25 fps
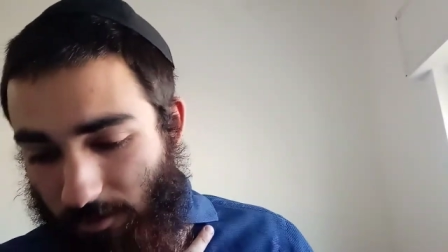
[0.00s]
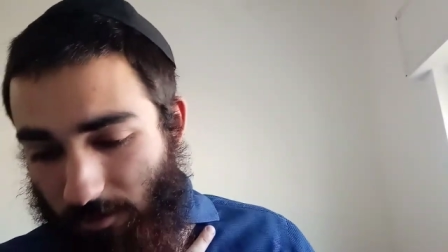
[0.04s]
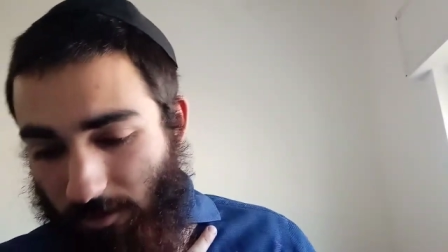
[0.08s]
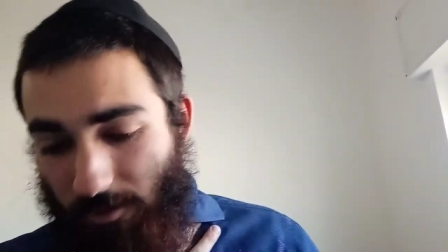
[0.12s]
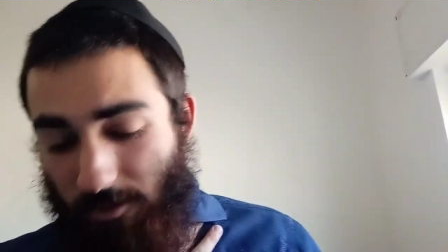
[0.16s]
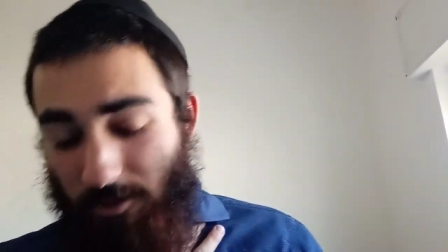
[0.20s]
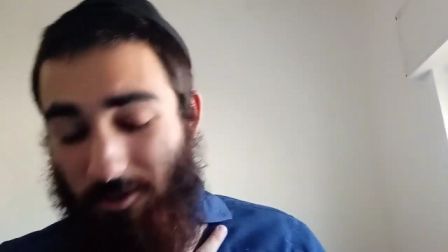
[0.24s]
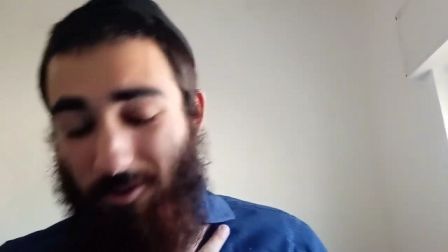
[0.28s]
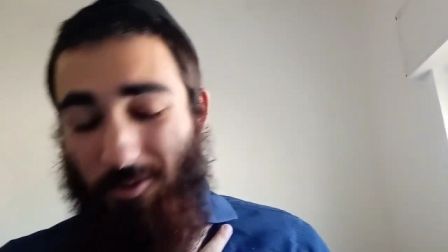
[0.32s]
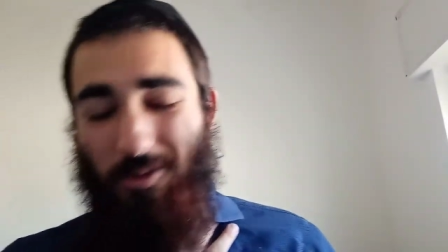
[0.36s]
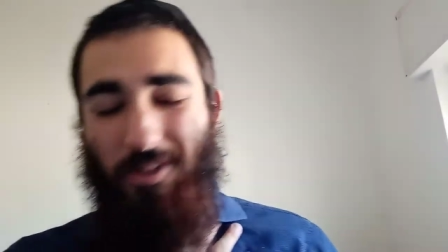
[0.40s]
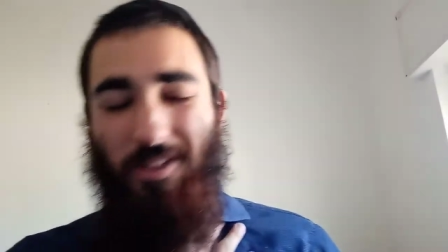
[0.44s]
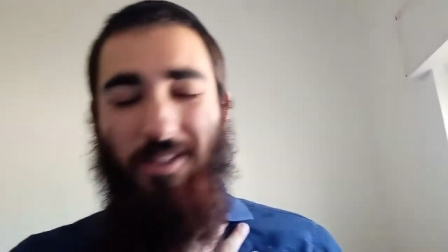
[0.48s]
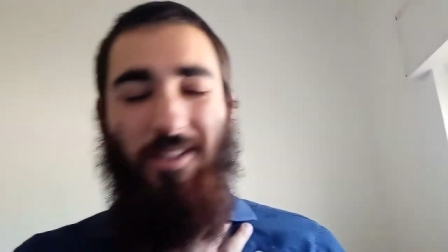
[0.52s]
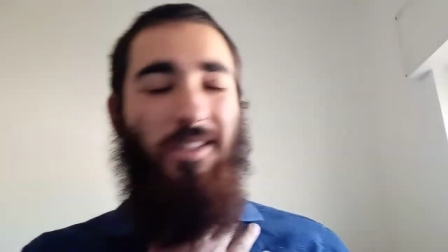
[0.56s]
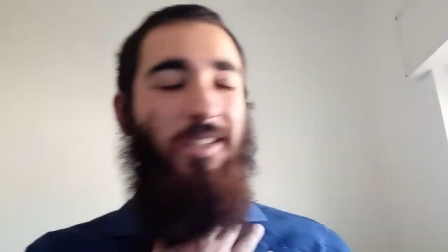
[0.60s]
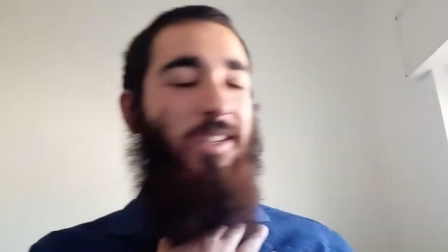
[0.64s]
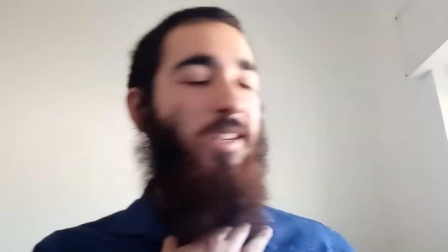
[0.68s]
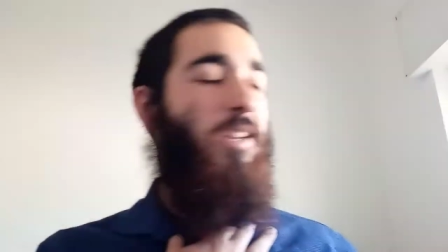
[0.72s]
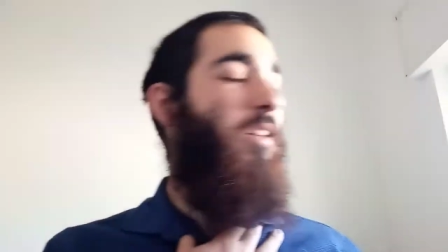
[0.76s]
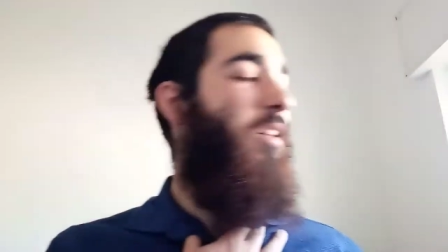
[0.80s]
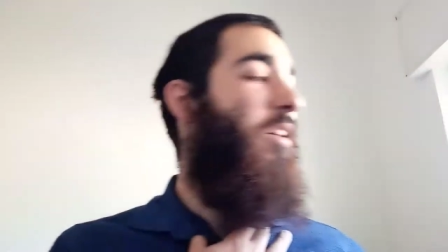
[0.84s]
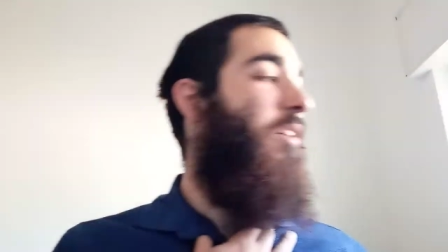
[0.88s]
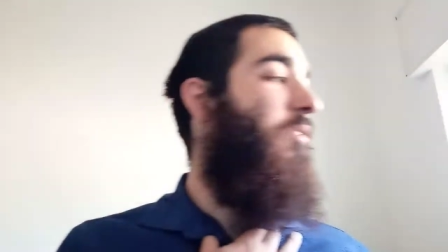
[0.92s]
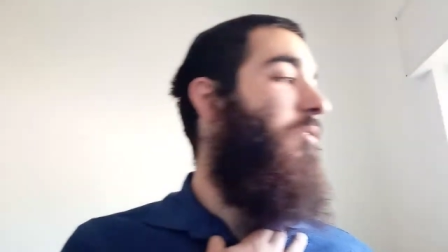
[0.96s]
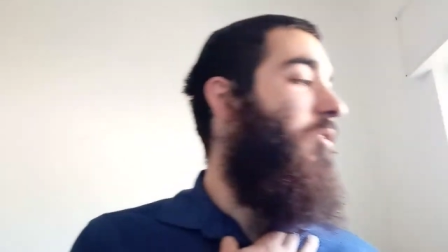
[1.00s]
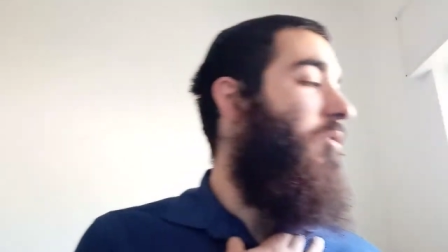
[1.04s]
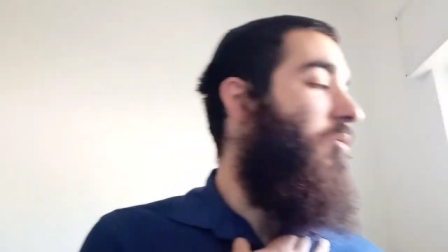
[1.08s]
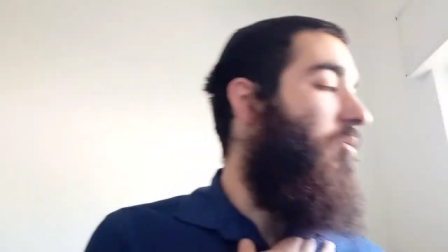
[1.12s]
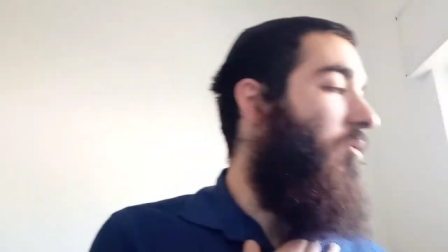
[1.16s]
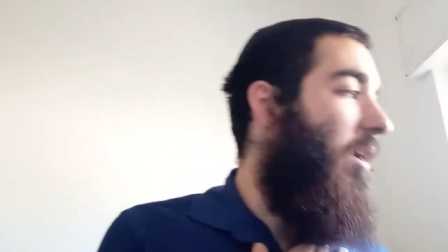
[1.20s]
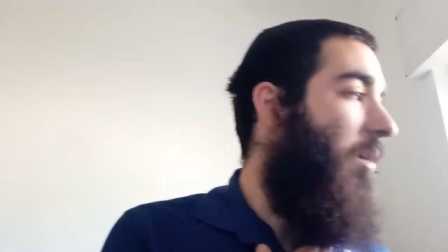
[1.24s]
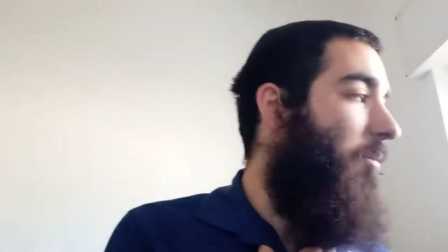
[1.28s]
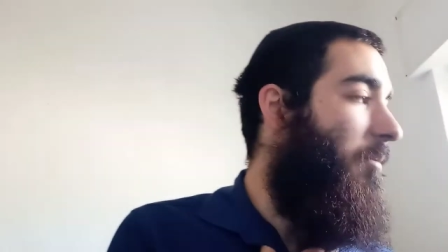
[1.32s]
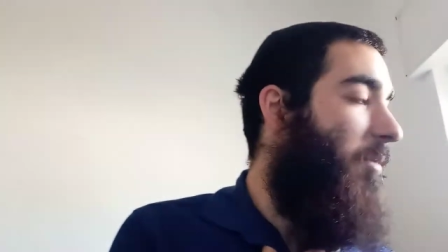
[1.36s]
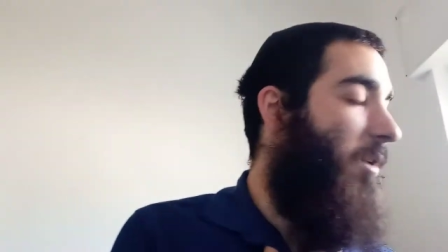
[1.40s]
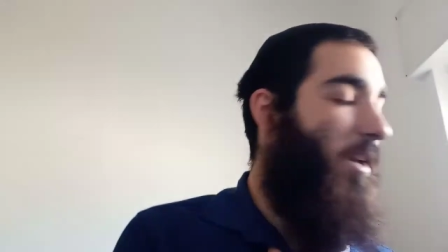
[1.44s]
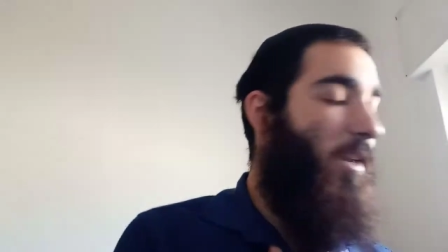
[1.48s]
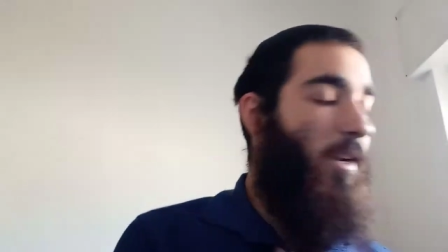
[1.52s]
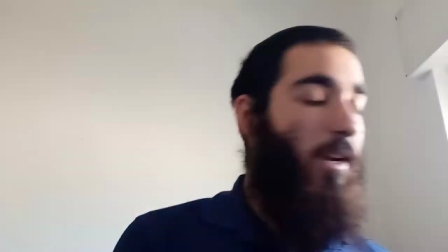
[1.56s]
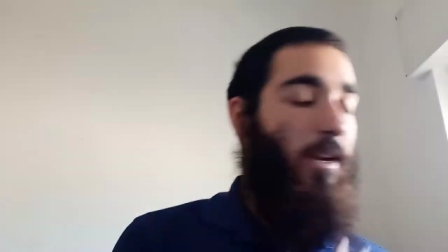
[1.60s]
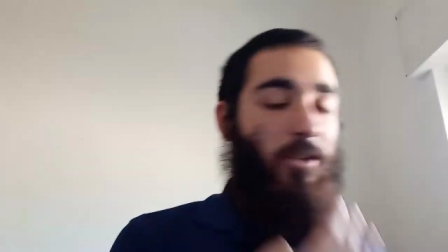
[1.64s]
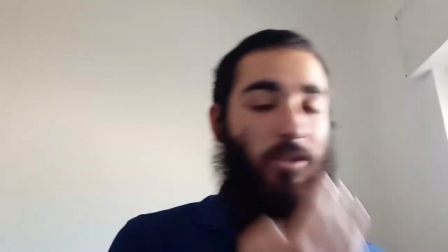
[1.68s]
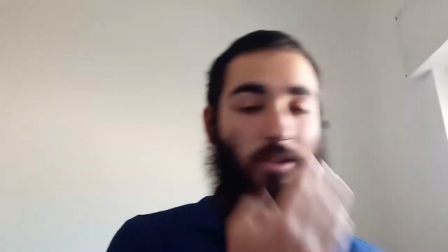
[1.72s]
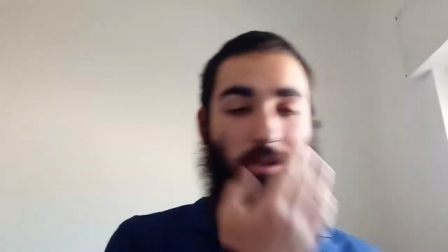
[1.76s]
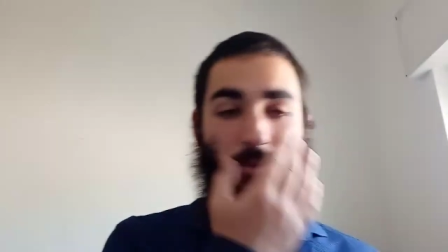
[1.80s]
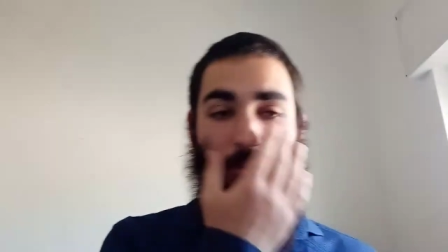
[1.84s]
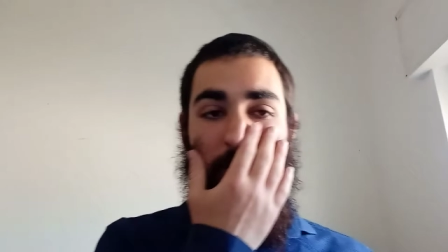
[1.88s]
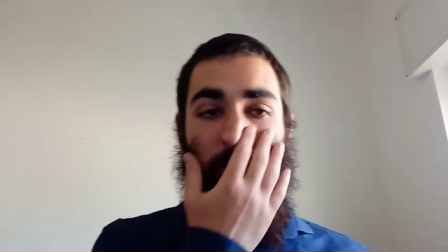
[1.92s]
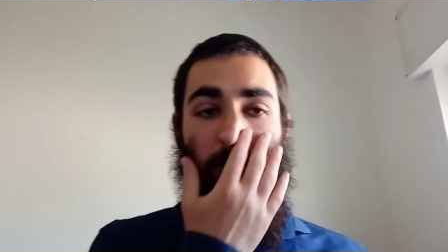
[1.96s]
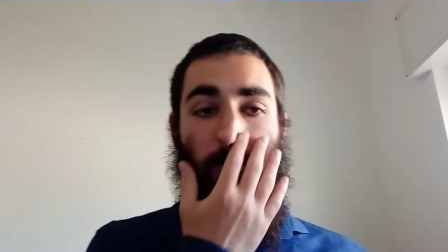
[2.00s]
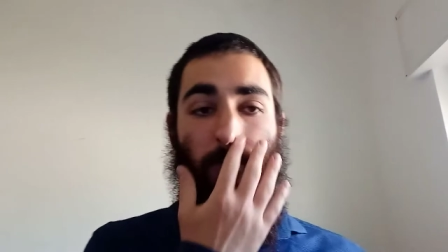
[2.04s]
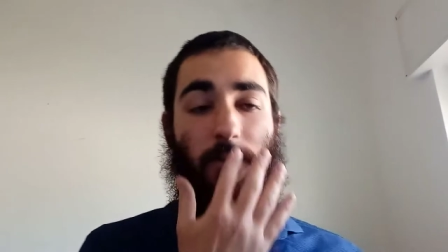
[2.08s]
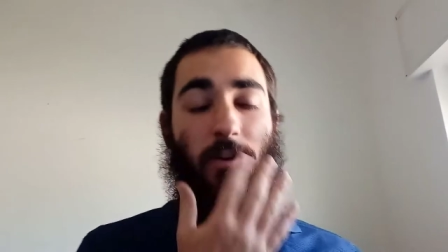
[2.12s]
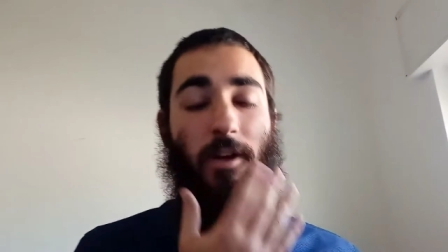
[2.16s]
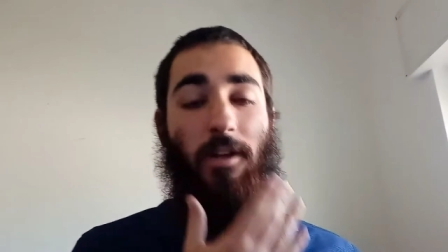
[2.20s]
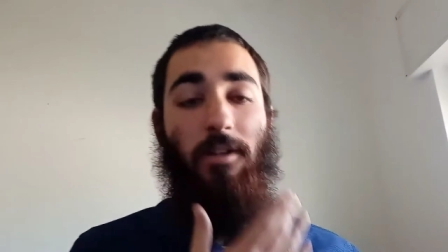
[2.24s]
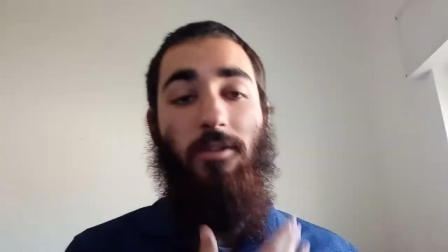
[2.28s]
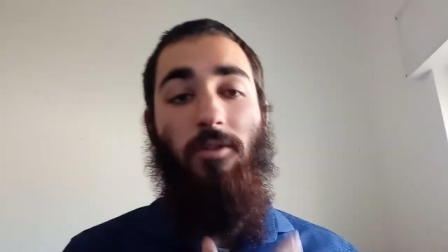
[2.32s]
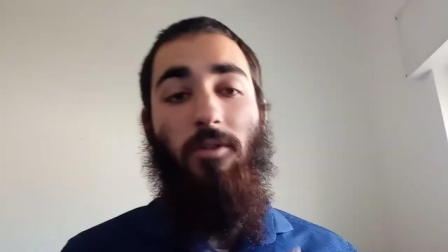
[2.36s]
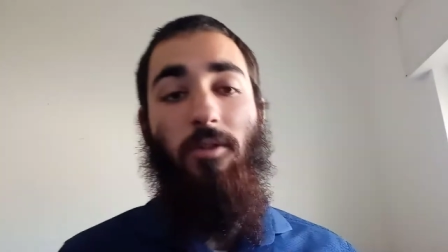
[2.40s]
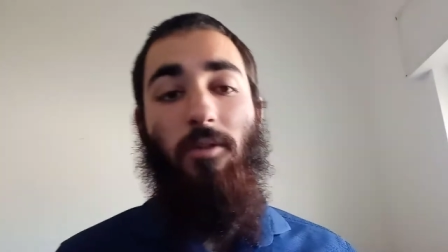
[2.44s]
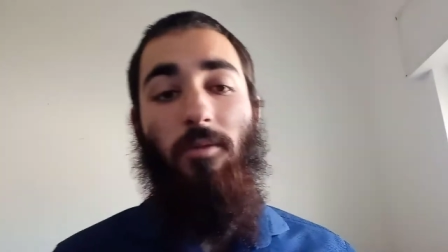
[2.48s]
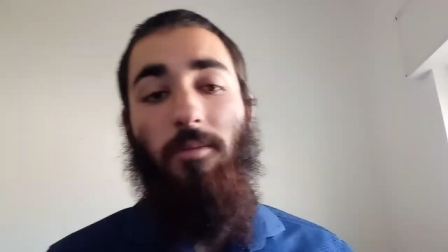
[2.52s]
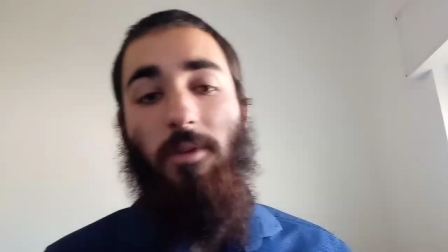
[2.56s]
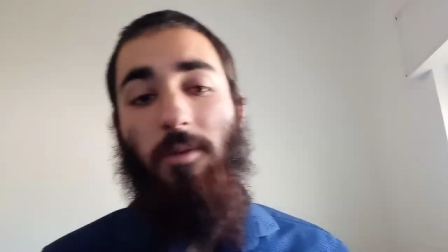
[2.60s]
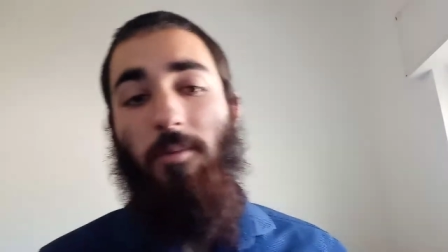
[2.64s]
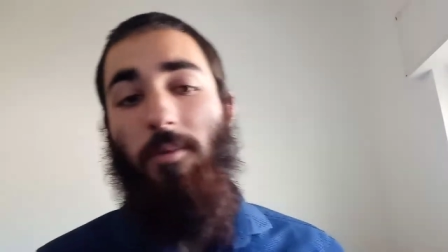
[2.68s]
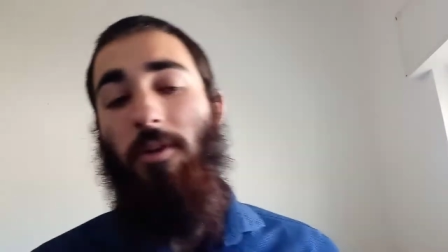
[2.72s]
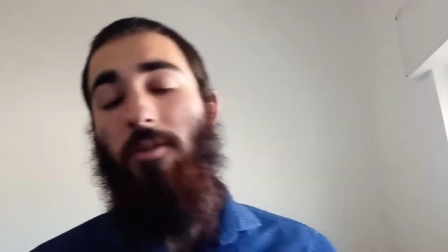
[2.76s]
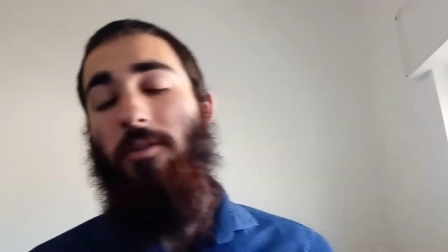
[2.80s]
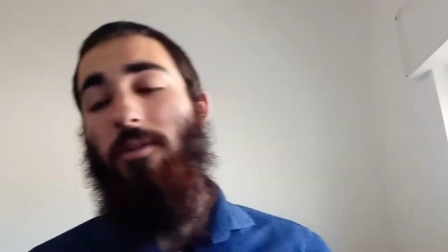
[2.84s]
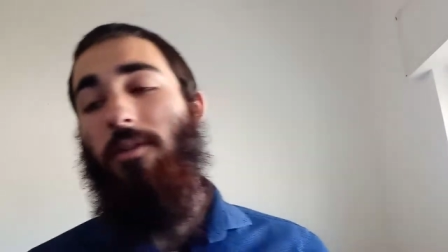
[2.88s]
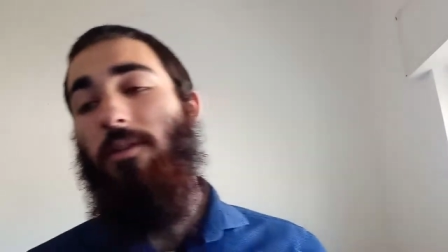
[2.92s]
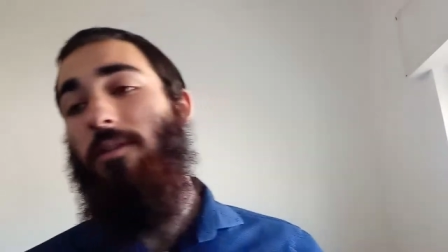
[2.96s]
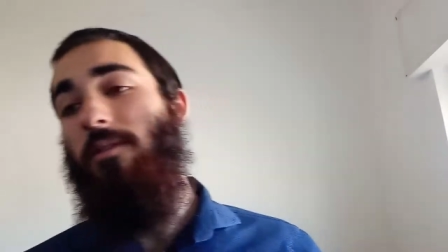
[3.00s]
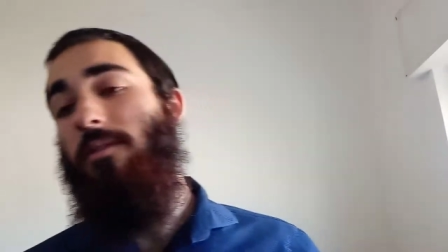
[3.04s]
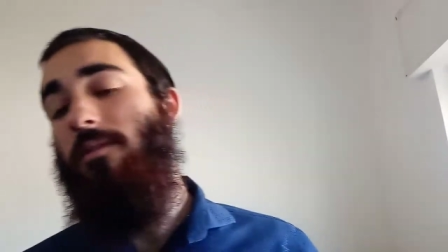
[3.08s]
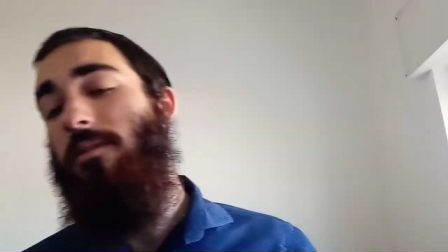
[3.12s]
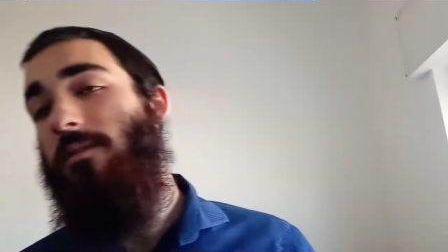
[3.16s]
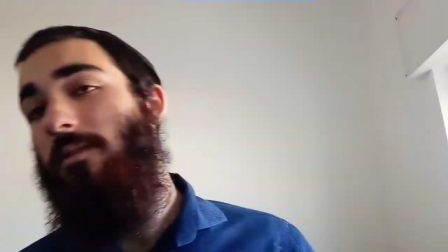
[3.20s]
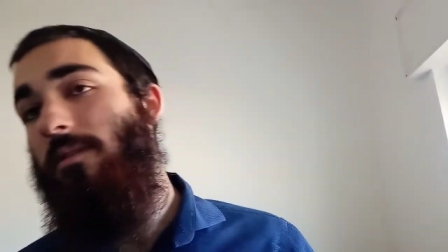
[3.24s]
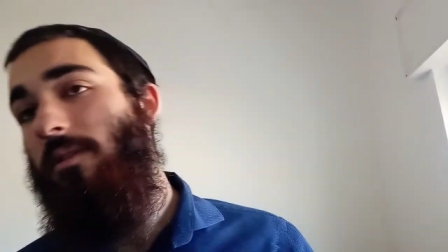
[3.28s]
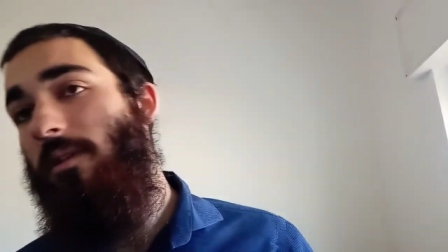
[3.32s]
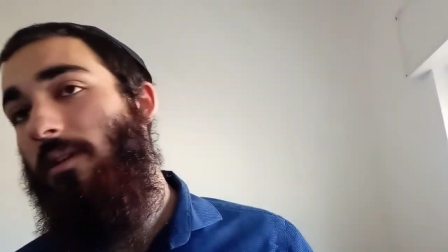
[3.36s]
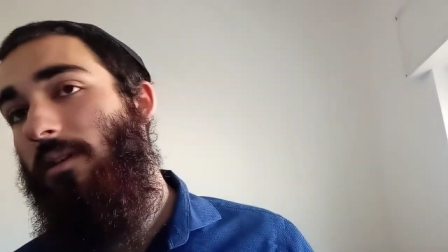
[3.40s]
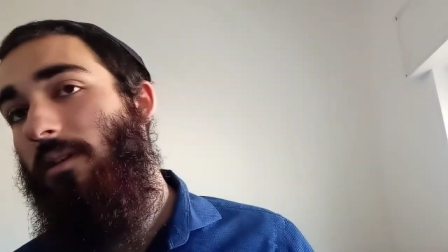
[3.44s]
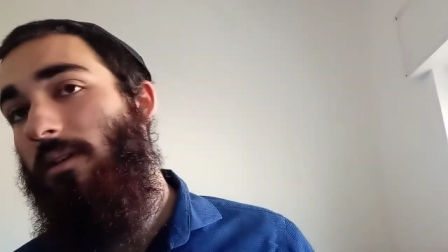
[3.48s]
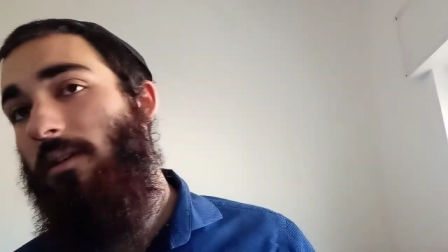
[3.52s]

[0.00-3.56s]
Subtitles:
So in a sicha of the Rebbe, and actually my friend told me about this